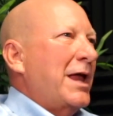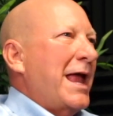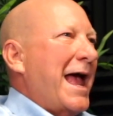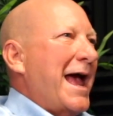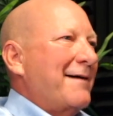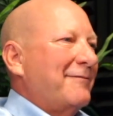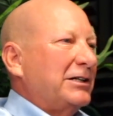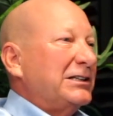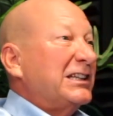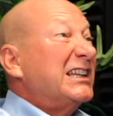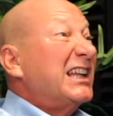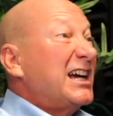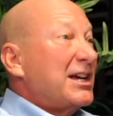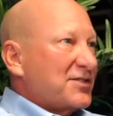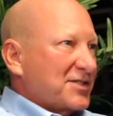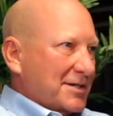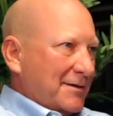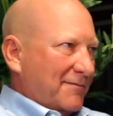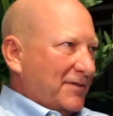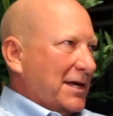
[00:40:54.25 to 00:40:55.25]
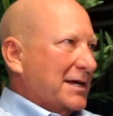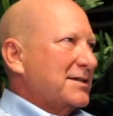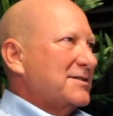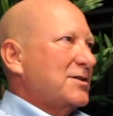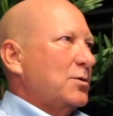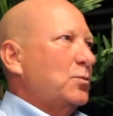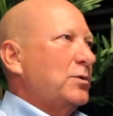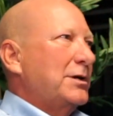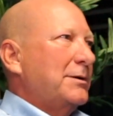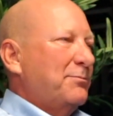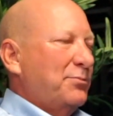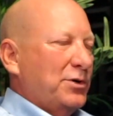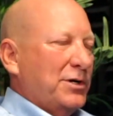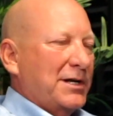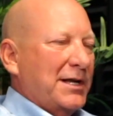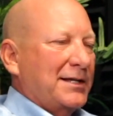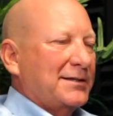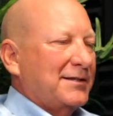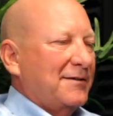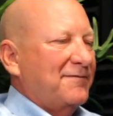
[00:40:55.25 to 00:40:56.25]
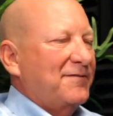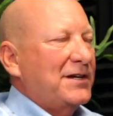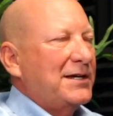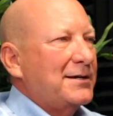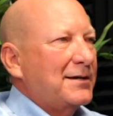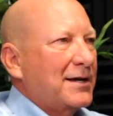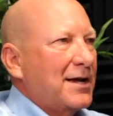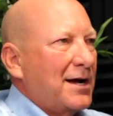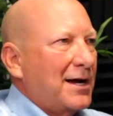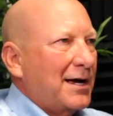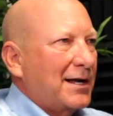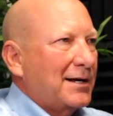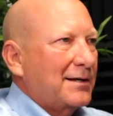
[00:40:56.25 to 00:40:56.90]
have a list of things that we put at the feet of God,